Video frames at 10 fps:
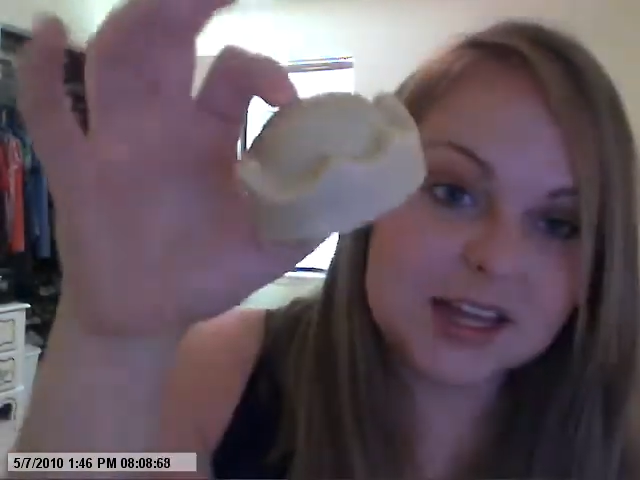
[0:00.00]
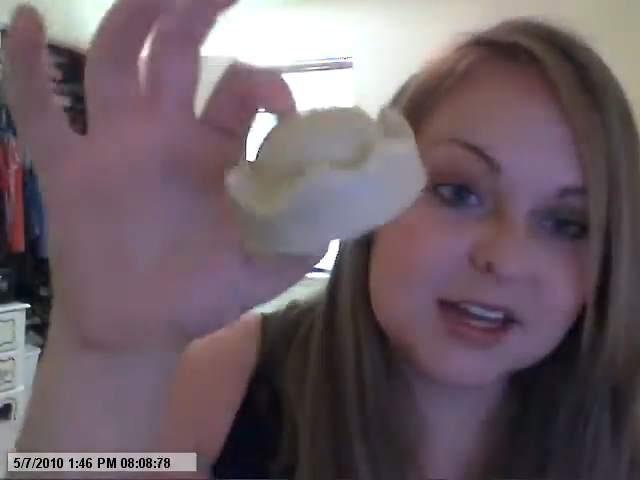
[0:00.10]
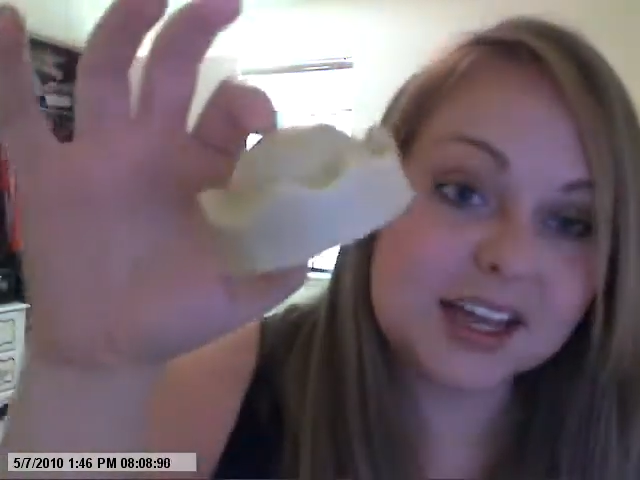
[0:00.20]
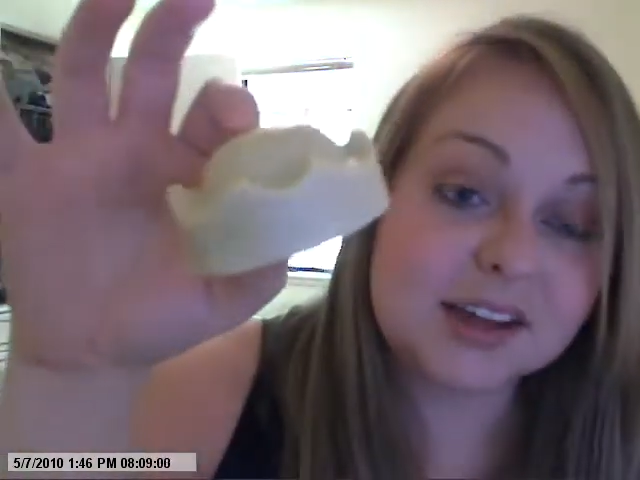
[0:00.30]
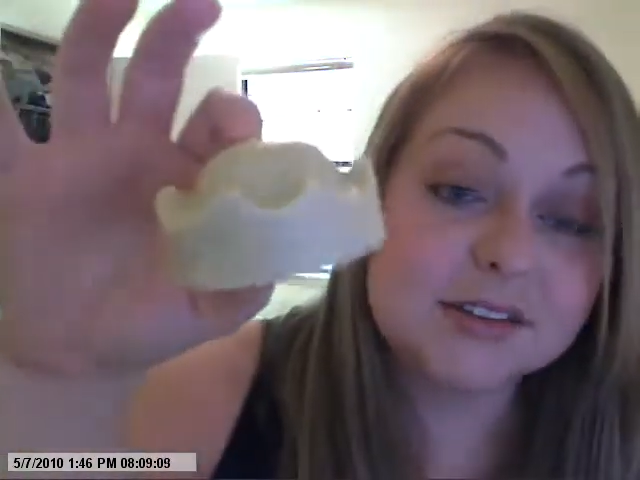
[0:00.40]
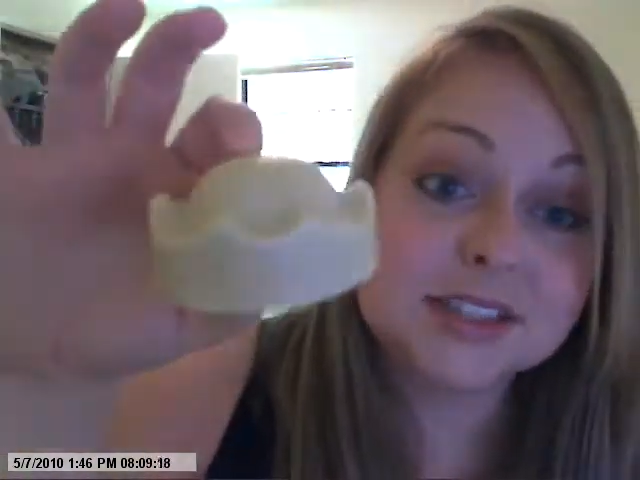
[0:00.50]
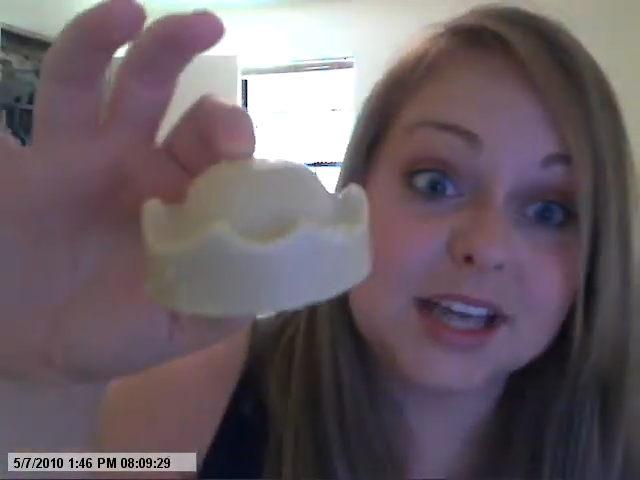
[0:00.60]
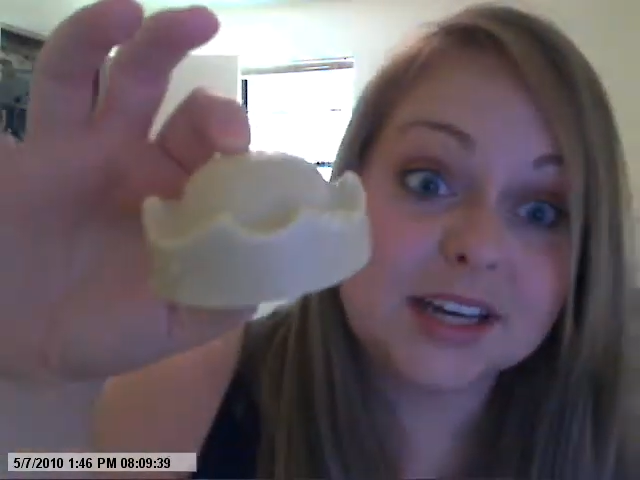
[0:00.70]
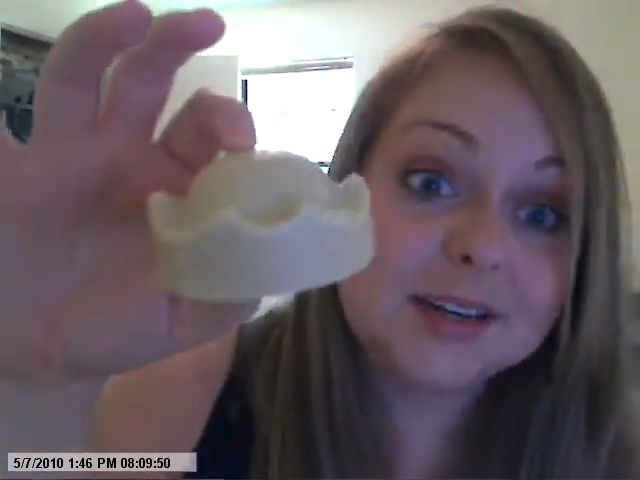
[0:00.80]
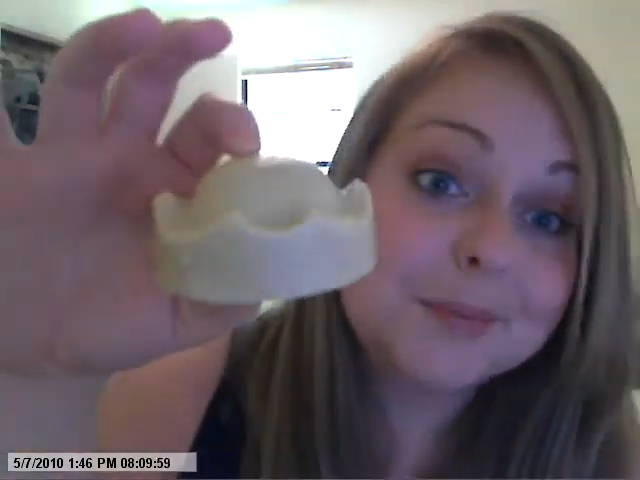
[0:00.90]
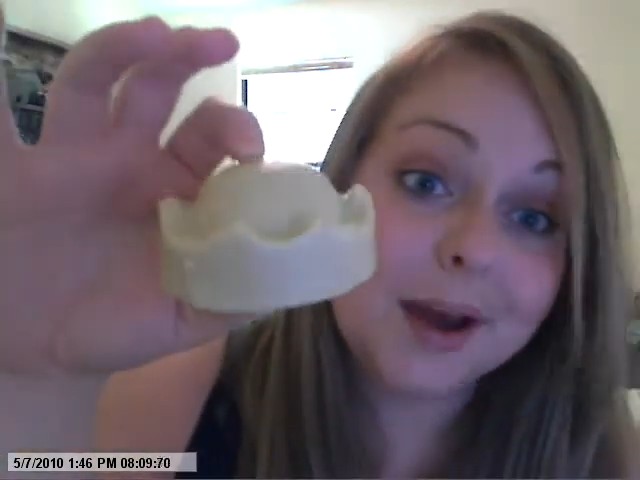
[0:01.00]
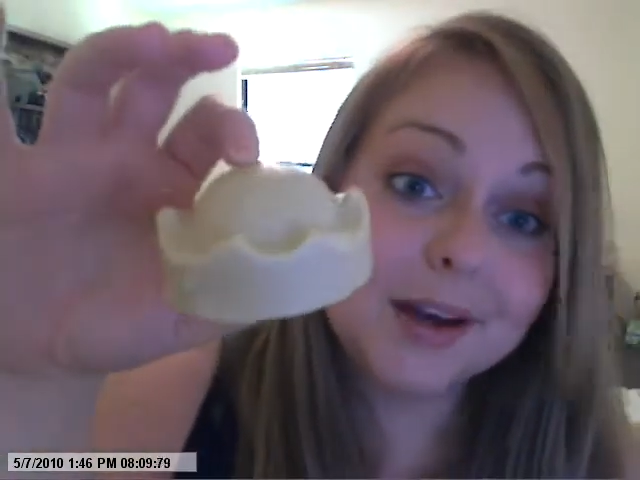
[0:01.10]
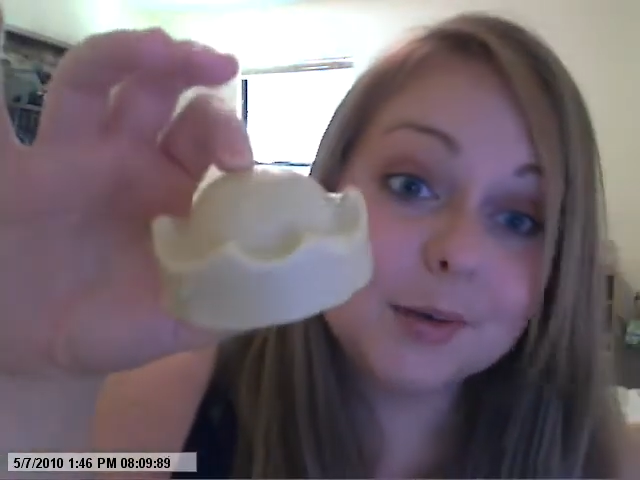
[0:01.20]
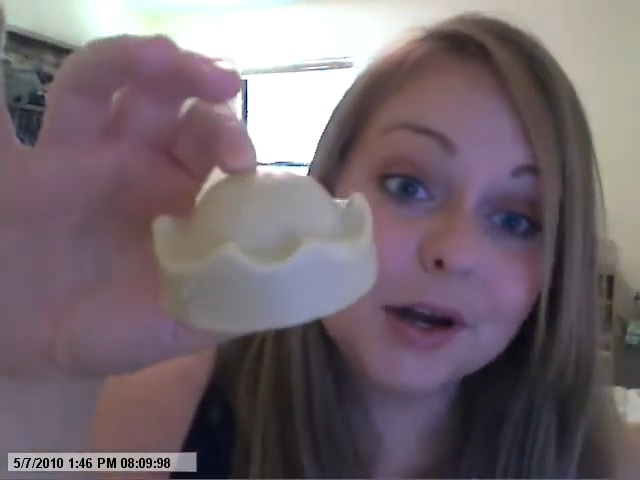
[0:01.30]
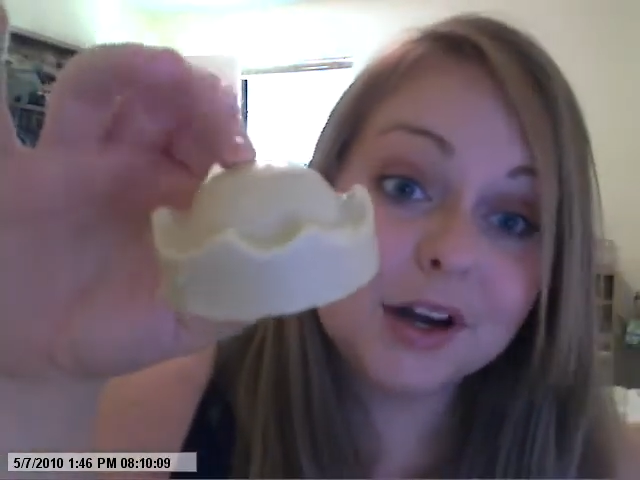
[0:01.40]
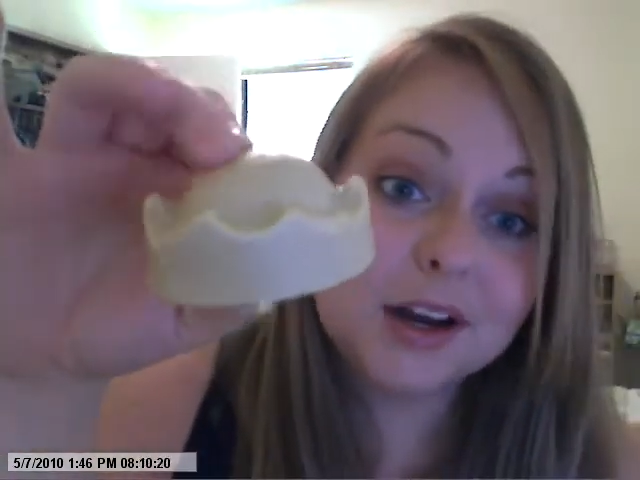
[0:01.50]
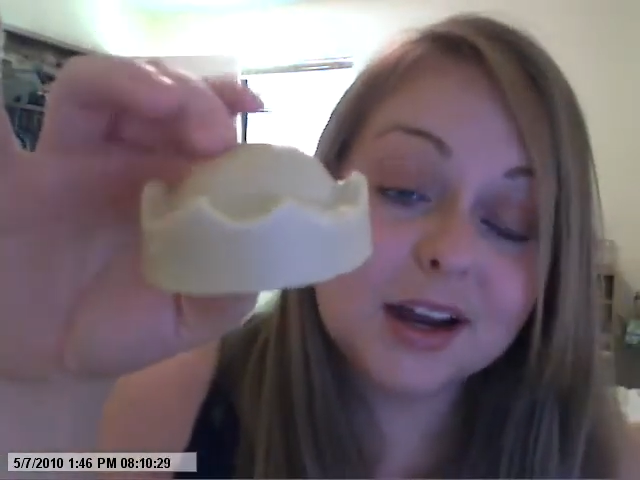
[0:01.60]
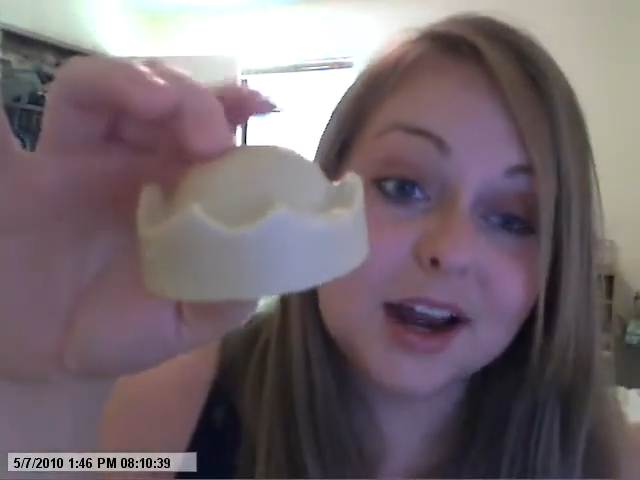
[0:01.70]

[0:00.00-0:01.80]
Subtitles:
King of Skin body butter.